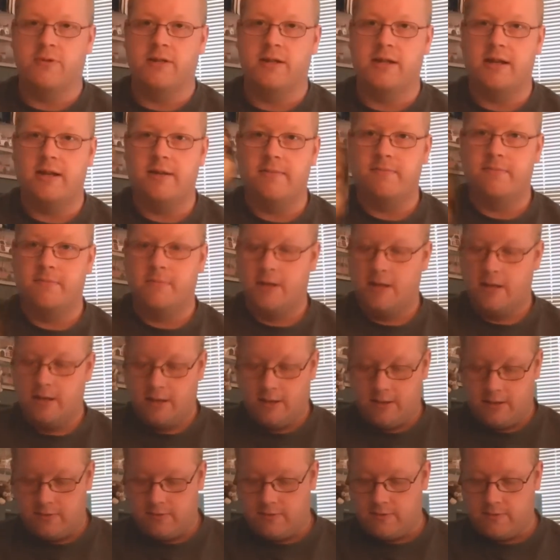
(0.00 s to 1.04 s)
with an
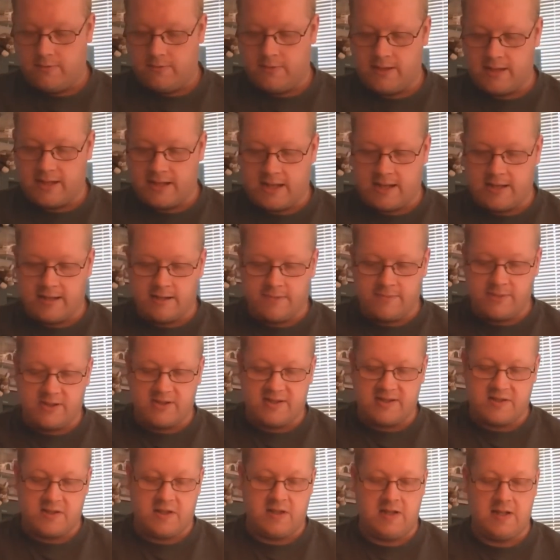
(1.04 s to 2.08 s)

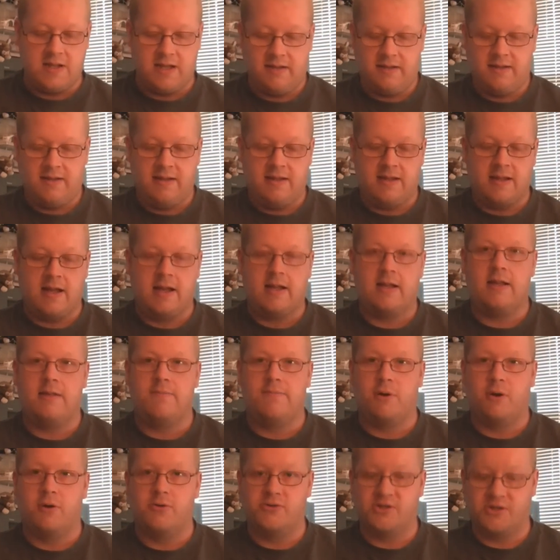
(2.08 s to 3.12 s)
NWC 1990
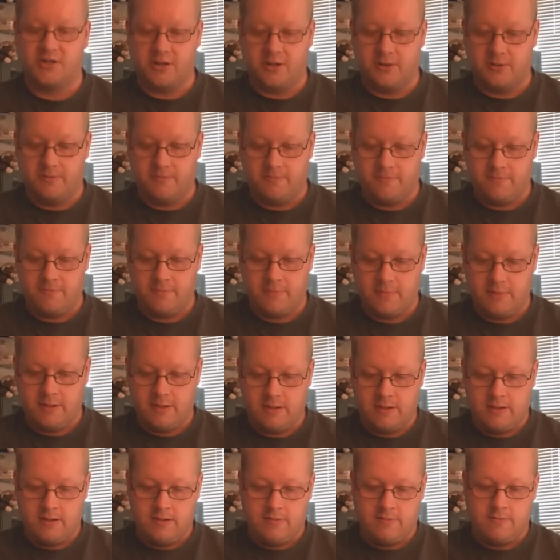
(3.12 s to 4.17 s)
poster
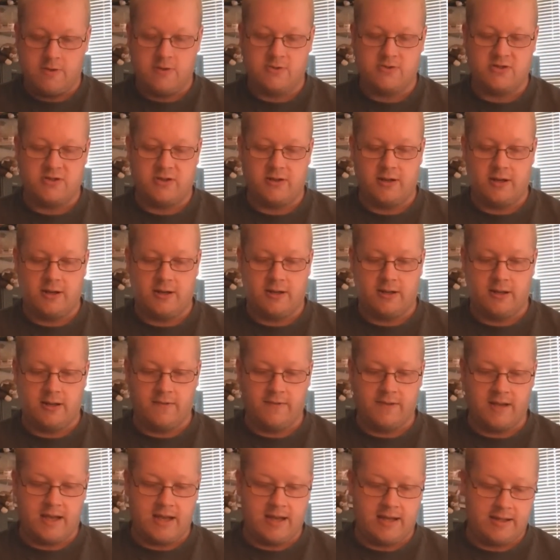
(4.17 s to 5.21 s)
here. I'd
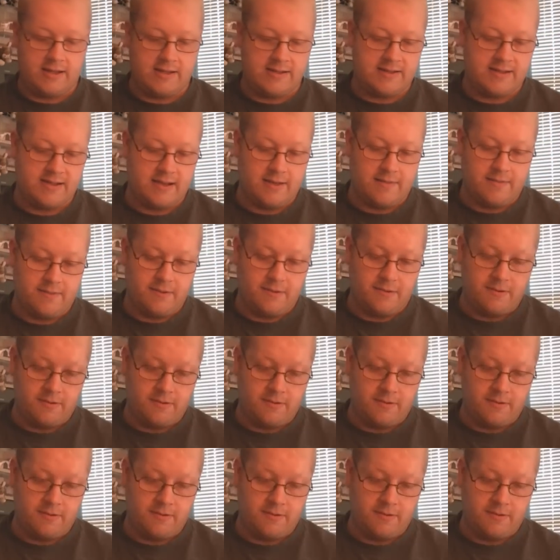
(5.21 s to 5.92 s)
love to hang this up.